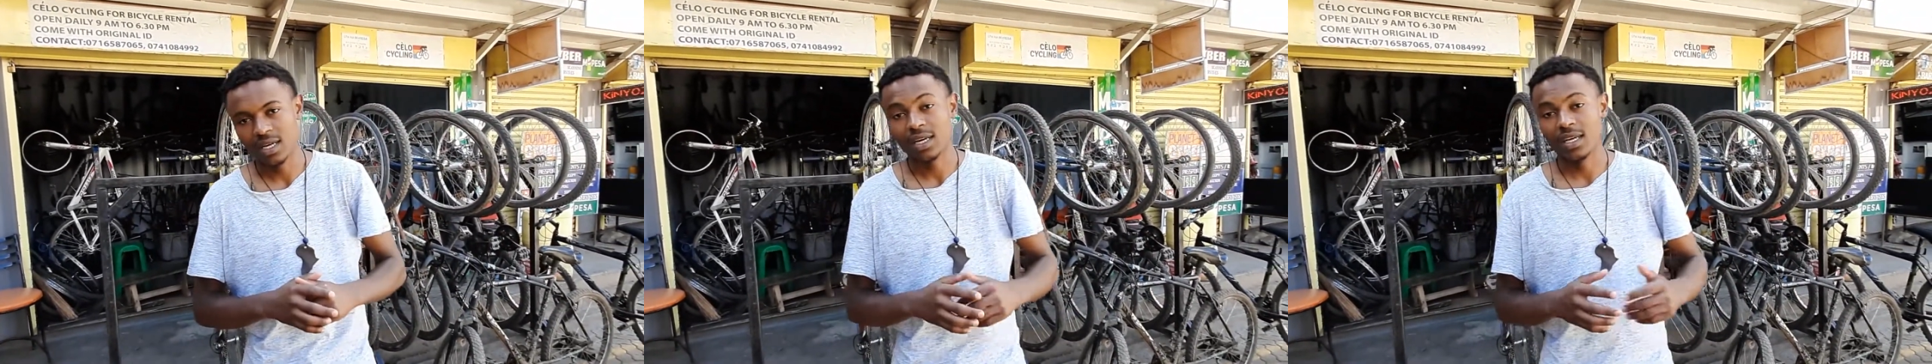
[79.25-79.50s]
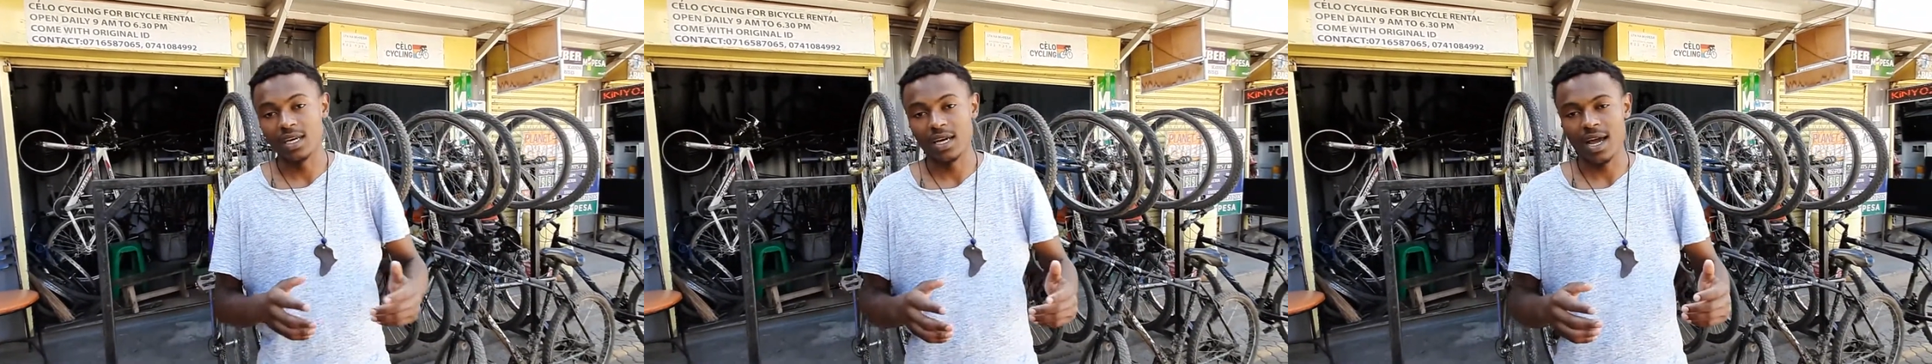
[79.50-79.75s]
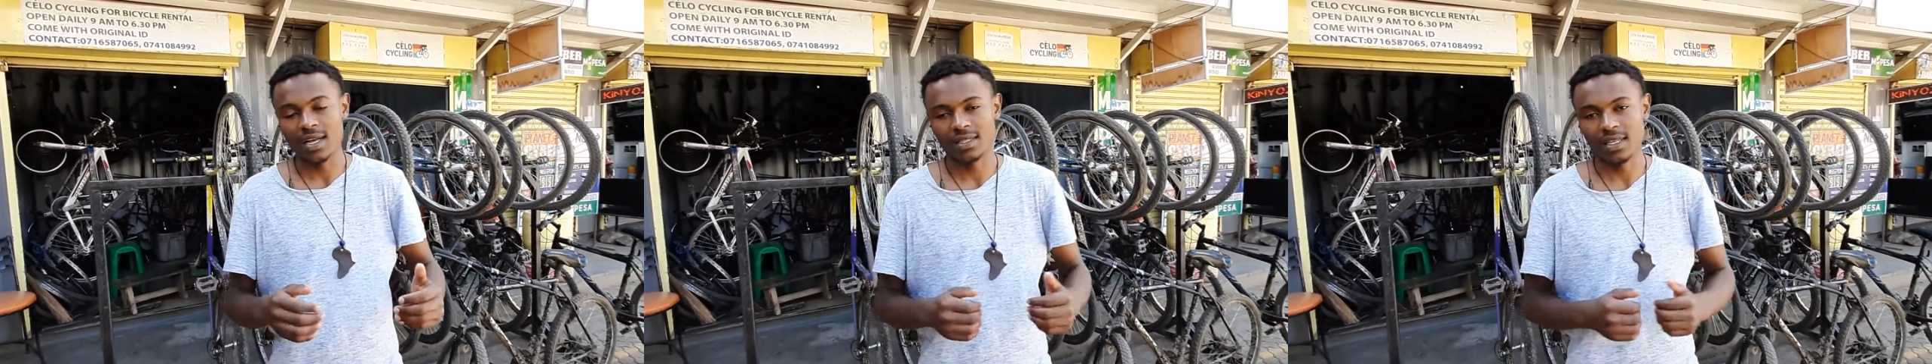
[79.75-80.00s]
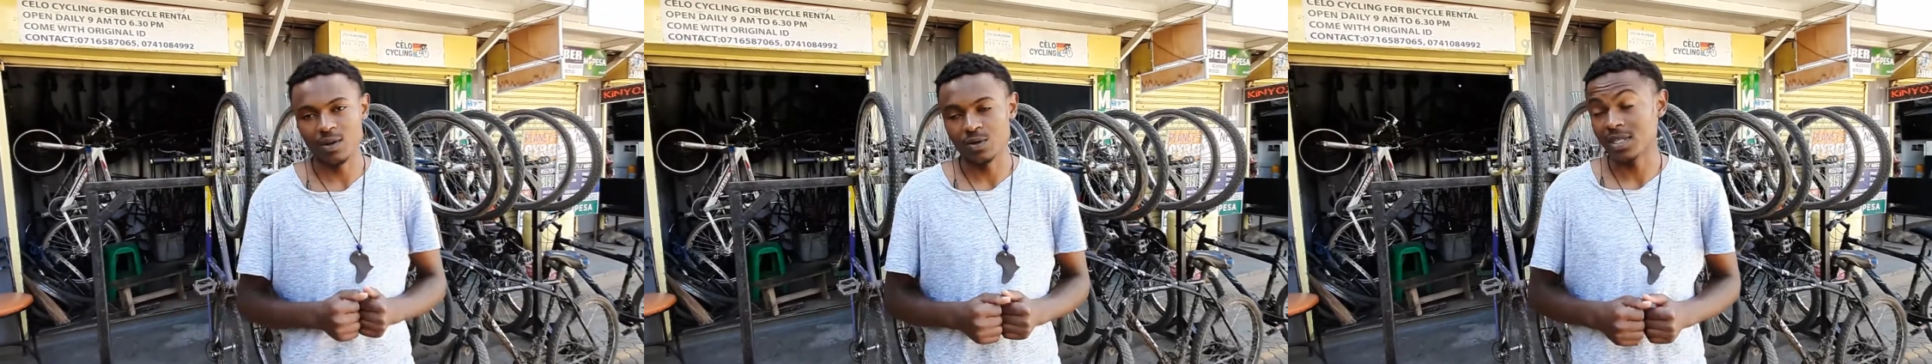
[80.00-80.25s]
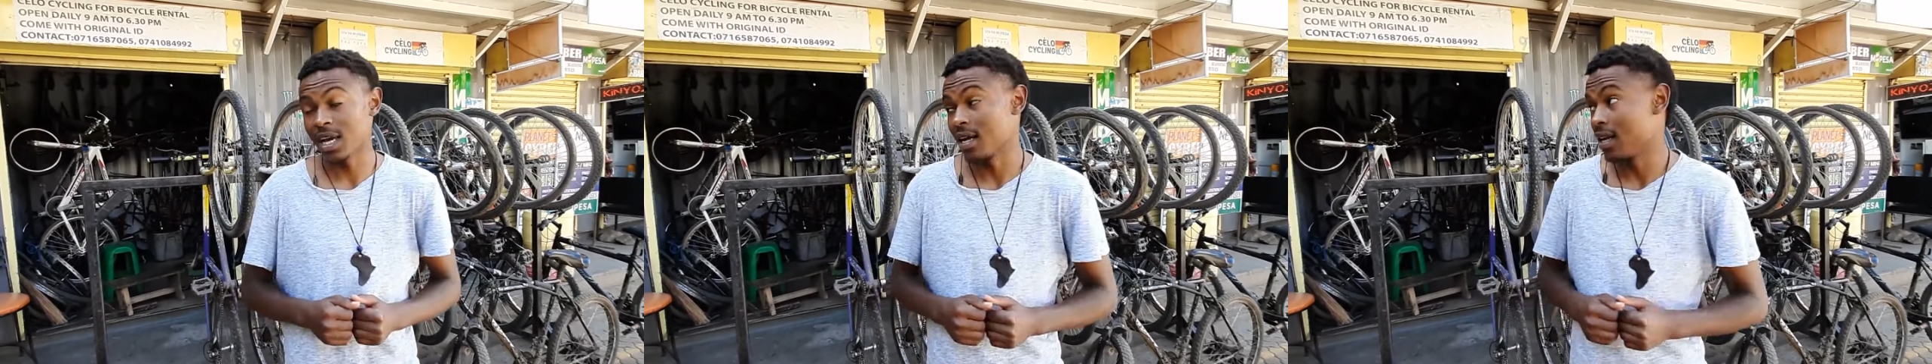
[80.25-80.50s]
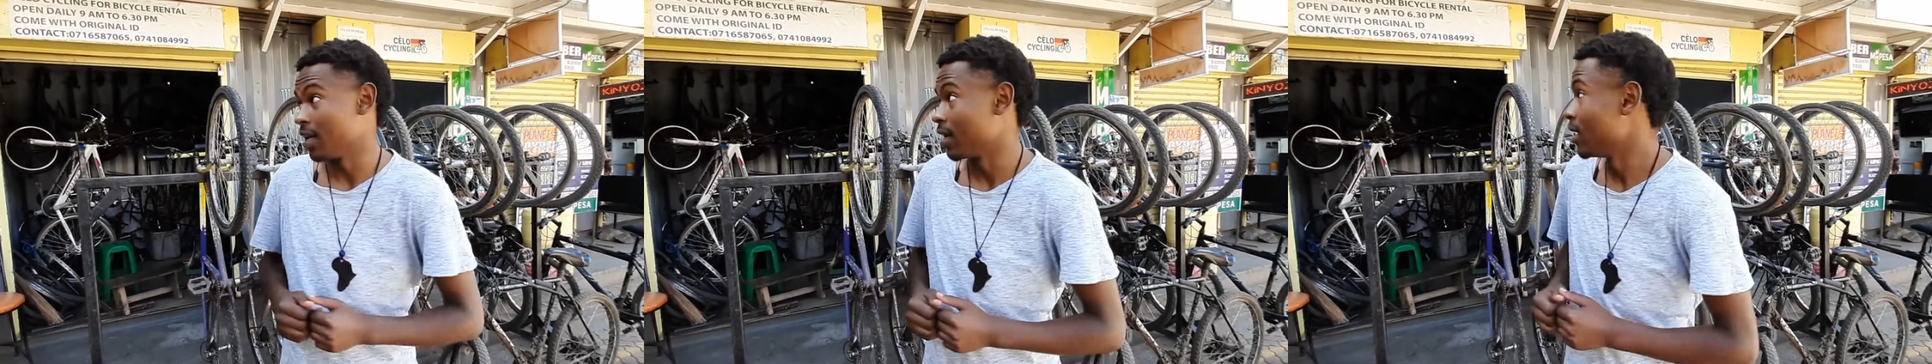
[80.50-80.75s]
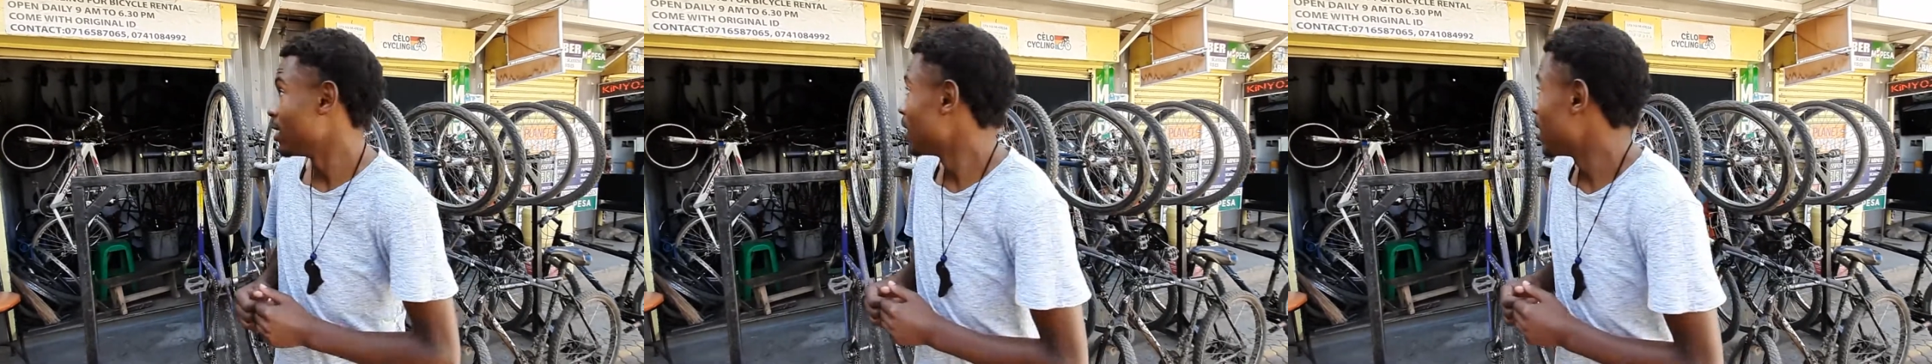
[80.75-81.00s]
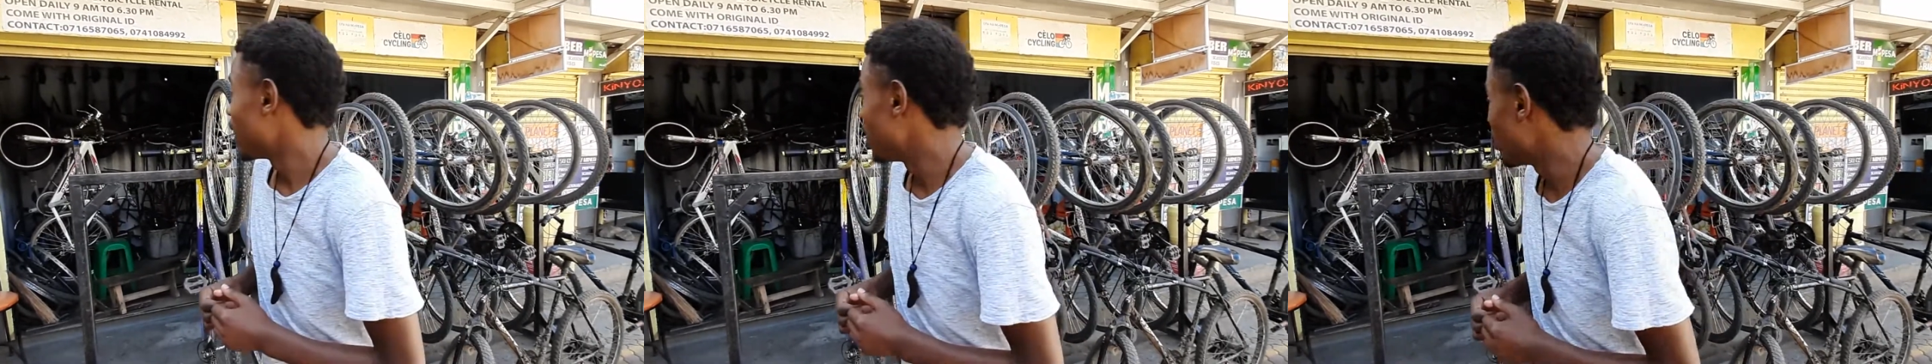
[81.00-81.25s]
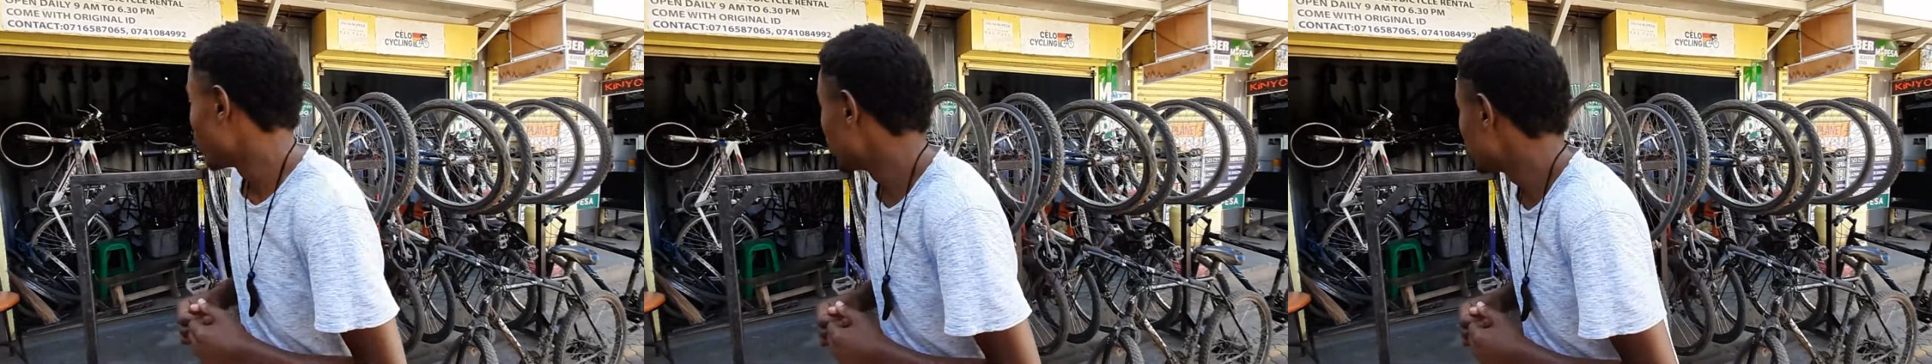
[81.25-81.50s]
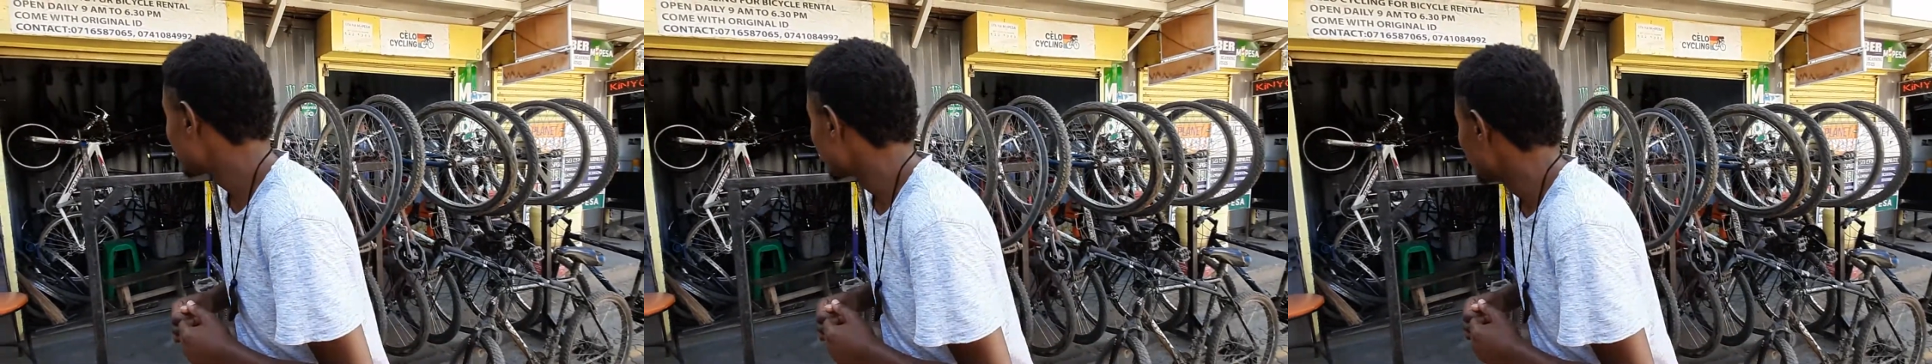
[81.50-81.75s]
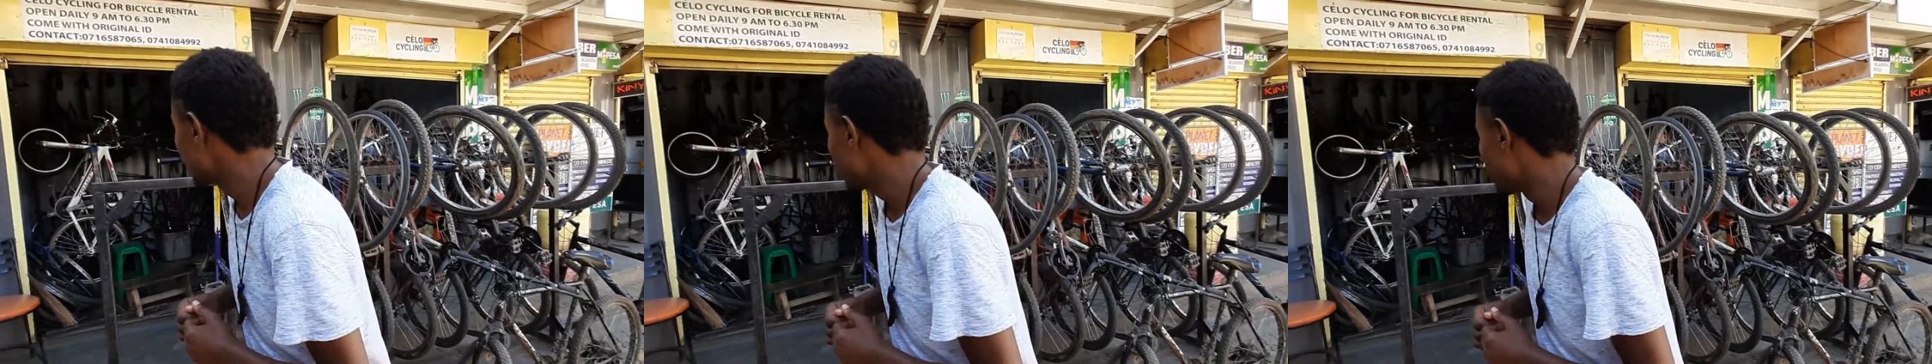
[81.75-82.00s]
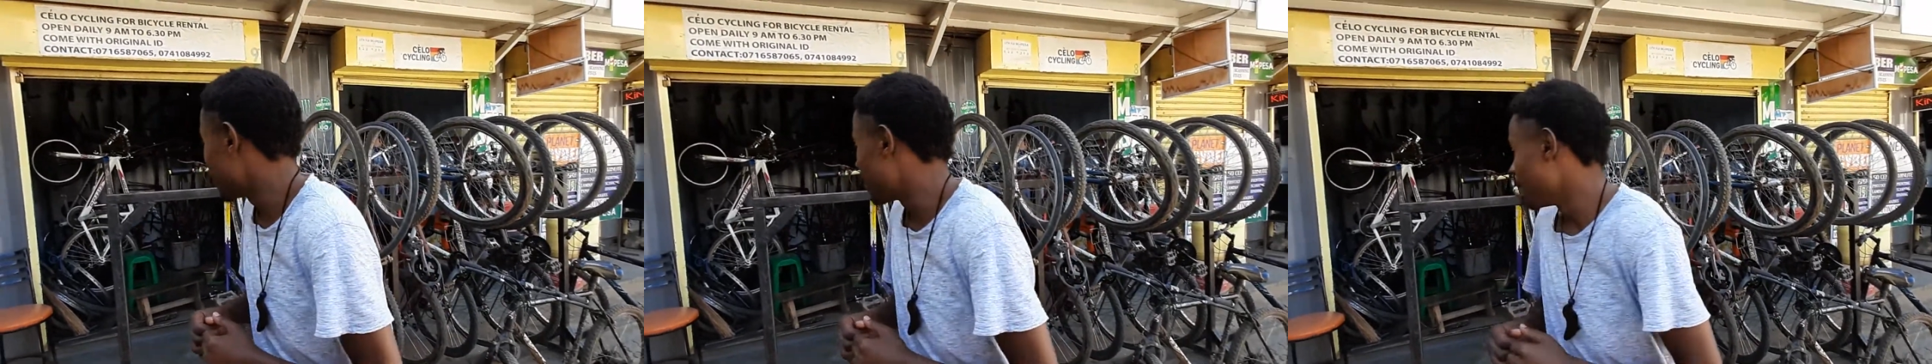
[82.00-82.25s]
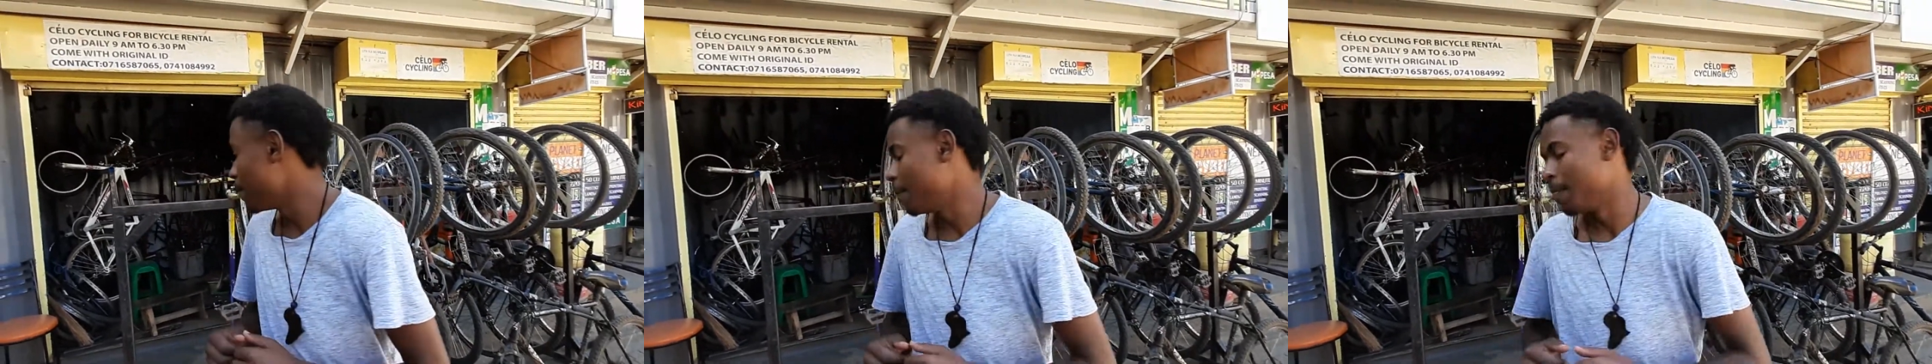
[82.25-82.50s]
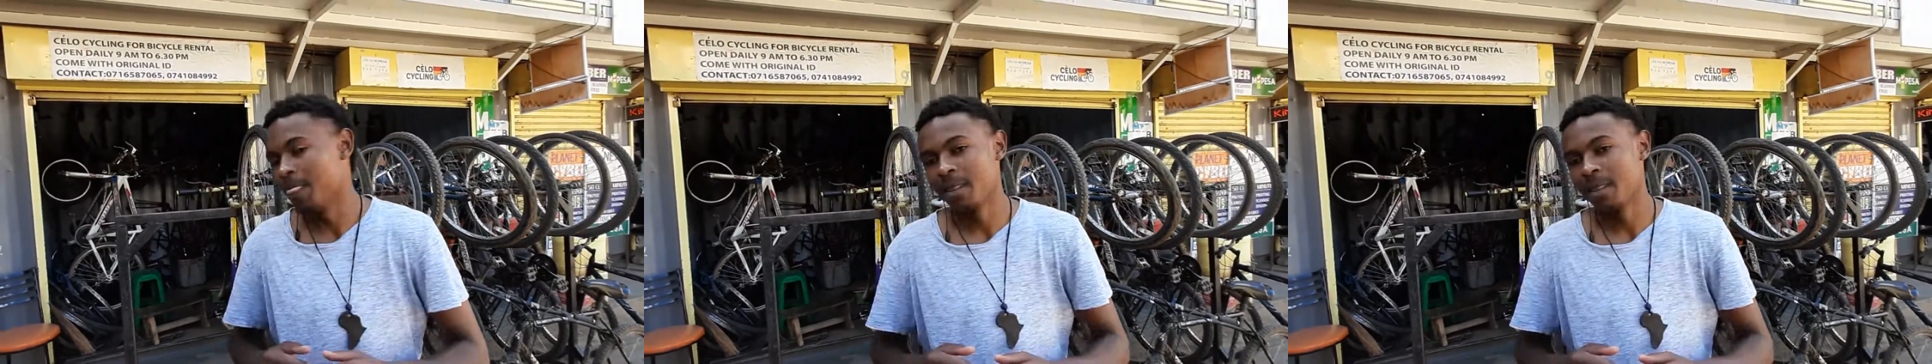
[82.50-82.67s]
here at CELO cycling and also um,